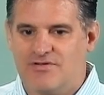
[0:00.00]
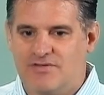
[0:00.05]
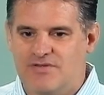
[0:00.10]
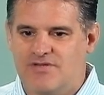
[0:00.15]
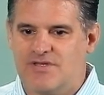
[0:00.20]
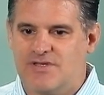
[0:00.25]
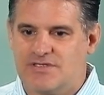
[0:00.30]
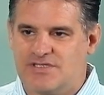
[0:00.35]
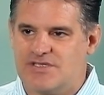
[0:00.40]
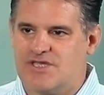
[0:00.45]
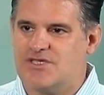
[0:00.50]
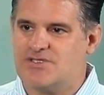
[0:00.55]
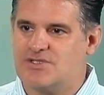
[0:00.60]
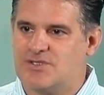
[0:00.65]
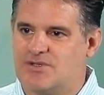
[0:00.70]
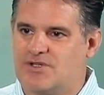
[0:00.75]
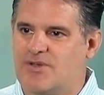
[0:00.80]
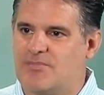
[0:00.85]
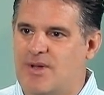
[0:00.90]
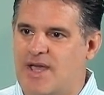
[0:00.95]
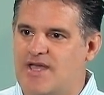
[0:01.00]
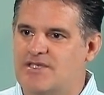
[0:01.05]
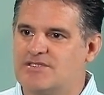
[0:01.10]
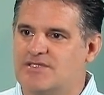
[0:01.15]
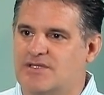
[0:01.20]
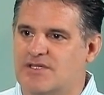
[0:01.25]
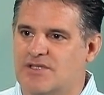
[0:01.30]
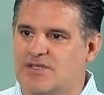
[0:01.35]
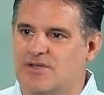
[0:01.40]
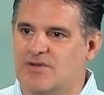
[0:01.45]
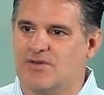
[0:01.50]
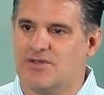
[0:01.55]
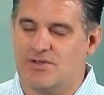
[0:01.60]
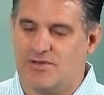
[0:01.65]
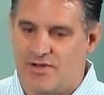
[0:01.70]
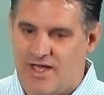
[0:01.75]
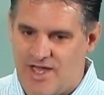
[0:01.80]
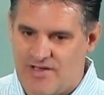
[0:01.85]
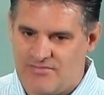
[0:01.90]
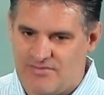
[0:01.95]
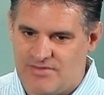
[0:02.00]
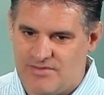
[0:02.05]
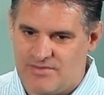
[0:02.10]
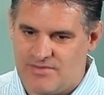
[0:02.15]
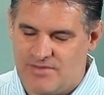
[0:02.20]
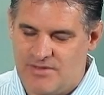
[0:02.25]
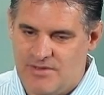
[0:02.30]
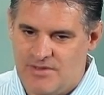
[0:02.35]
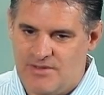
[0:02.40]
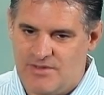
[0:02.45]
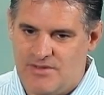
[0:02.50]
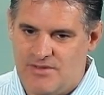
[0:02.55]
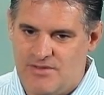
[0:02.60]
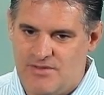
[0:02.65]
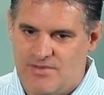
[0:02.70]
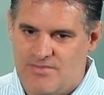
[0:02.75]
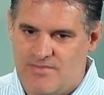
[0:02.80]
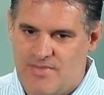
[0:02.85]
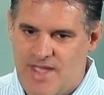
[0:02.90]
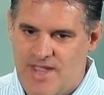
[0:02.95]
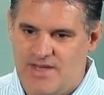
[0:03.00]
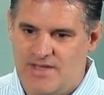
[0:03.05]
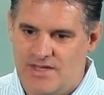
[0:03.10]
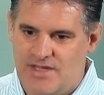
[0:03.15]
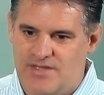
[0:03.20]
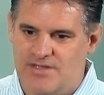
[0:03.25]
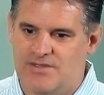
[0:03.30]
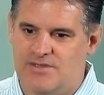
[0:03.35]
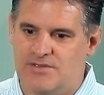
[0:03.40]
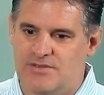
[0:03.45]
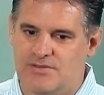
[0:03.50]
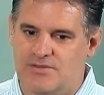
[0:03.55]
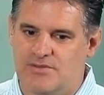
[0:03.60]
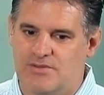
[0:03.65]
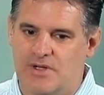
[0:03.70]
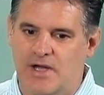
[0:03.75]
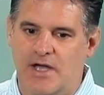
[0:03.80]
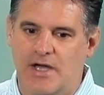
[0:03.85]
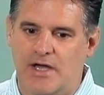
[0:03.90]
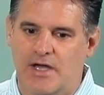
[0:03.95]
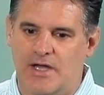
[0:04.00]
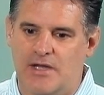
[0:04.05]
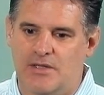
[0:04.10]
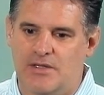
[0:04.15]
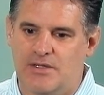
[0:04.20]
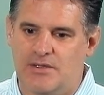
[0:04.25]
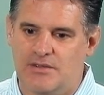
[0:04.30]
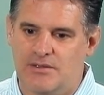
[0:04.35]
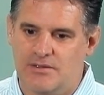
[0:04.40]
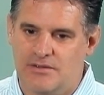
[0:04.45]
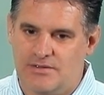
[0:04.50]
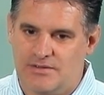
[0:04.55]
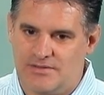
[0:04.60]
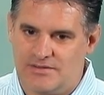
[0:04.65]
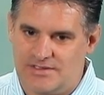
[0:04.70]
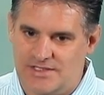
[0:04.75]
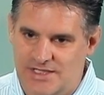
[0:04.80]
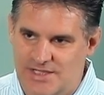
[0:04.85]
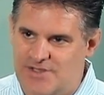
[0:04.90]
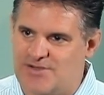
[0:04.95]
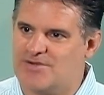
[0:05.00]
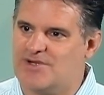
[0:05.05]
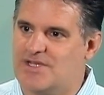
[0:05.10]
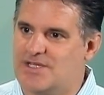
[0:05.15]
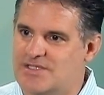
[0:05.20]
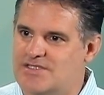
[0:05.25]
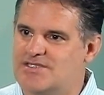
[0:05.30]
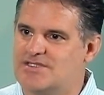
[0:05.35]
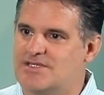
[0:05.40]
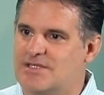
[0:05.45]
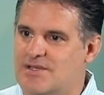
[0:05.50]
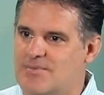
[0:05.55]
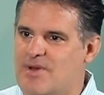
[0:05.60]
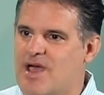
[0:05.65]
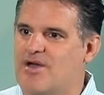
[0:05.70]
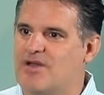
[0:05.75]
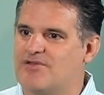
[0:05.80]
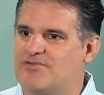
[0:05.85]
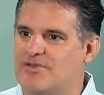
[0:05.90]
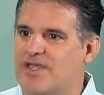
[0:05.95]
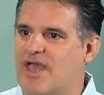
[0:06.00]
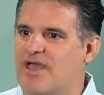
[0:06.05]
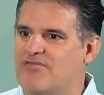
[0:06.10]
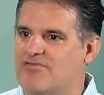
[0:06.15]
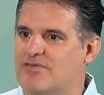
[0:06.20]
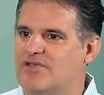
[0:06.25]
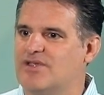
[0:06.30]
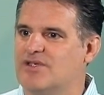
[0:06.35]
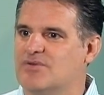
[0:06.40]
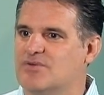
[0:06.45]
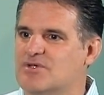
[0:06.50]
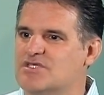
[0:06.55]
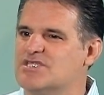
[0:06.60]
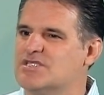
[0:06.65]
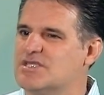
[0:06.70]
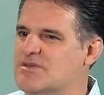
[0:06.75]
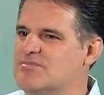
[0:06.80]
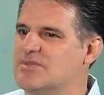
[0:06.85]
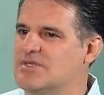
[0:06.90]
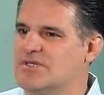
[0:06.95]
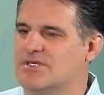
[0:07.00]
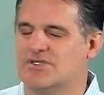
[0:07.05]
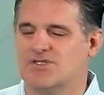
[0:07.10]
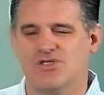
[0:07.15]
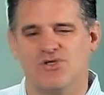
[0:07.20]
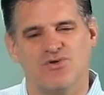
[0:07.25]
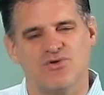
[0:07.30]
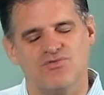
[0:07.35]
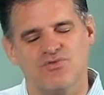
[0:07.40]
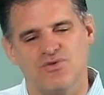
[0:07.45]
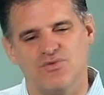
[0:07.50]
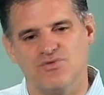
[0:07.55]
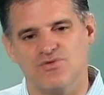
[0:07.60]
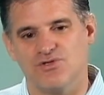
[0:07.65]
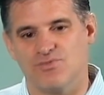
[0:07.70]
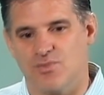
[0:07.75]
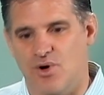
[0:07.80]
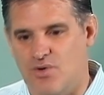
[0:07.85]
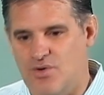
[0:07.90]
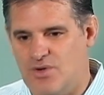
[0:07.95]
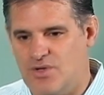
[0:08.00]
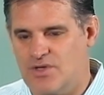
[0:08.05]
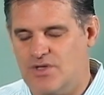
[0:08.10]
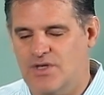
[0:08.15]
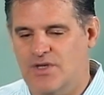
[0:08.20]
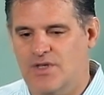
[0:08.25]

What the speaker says: to assess your capacity here. You may need to decrease the amount of caffeine or stimulants. You know, if you smoke,